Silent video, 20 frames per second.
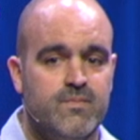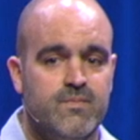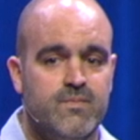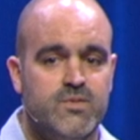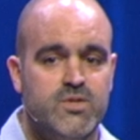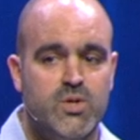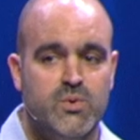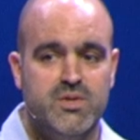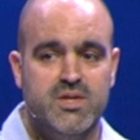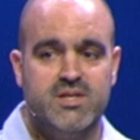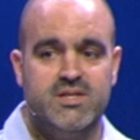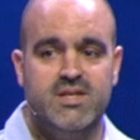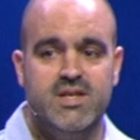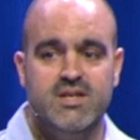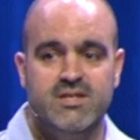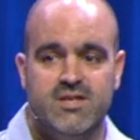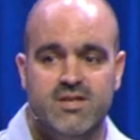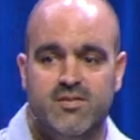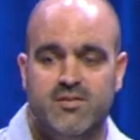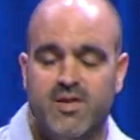So in the
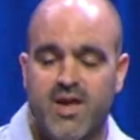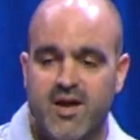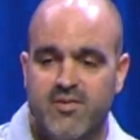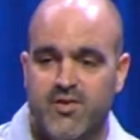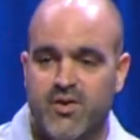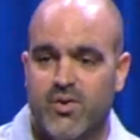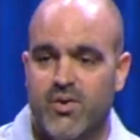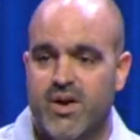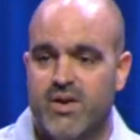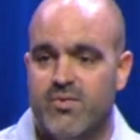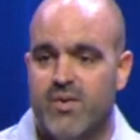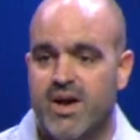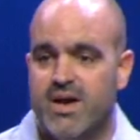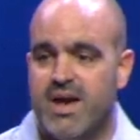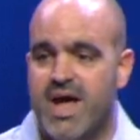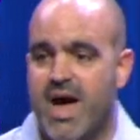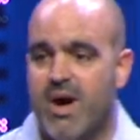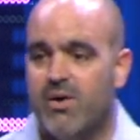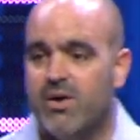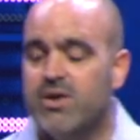season of life you're in right
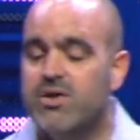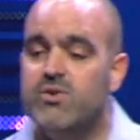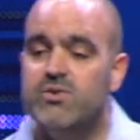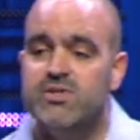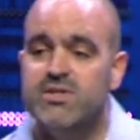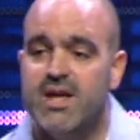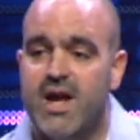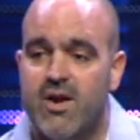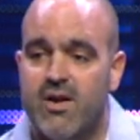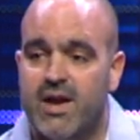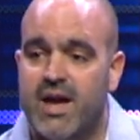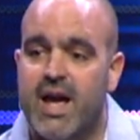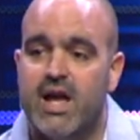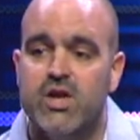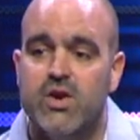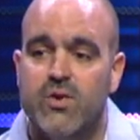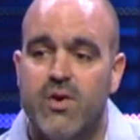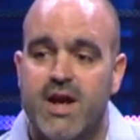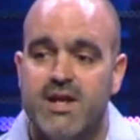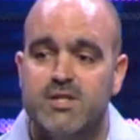now, are you staring at
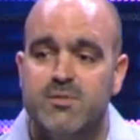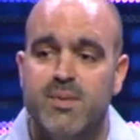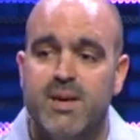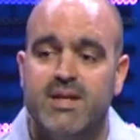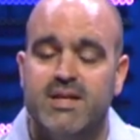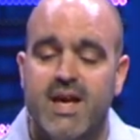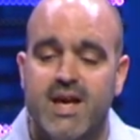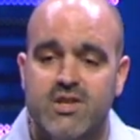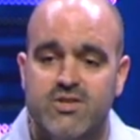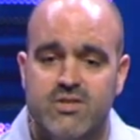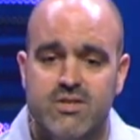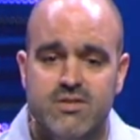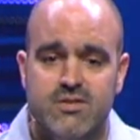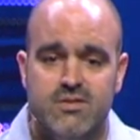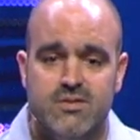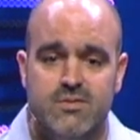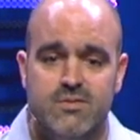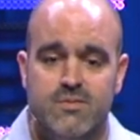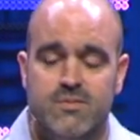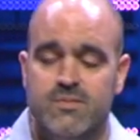your
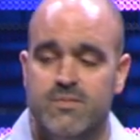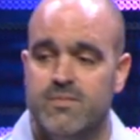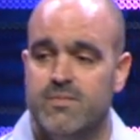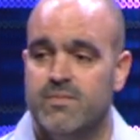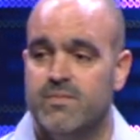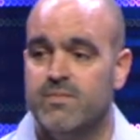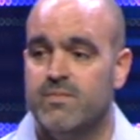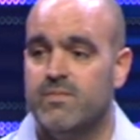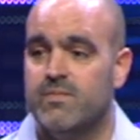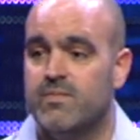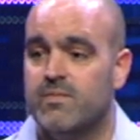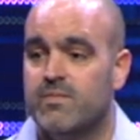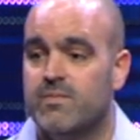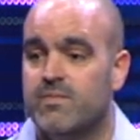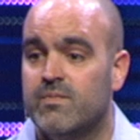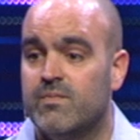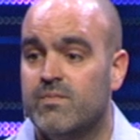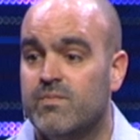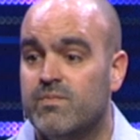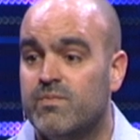expectations
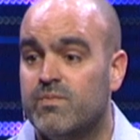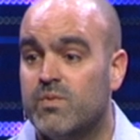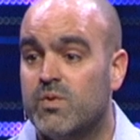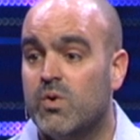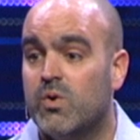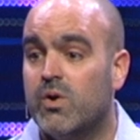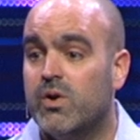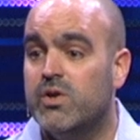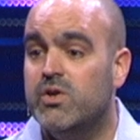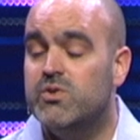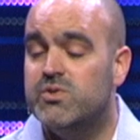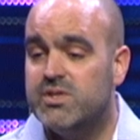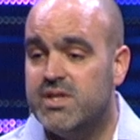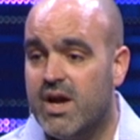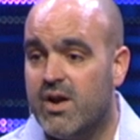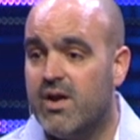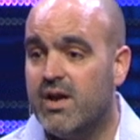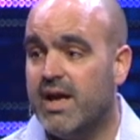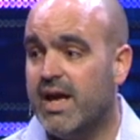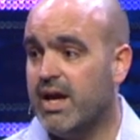or are you
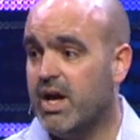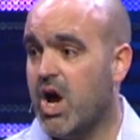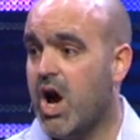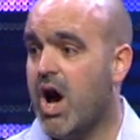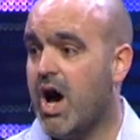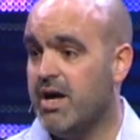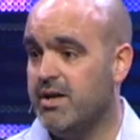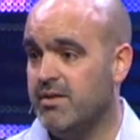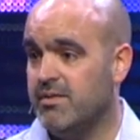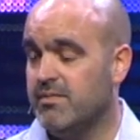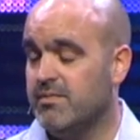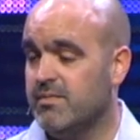staring at God?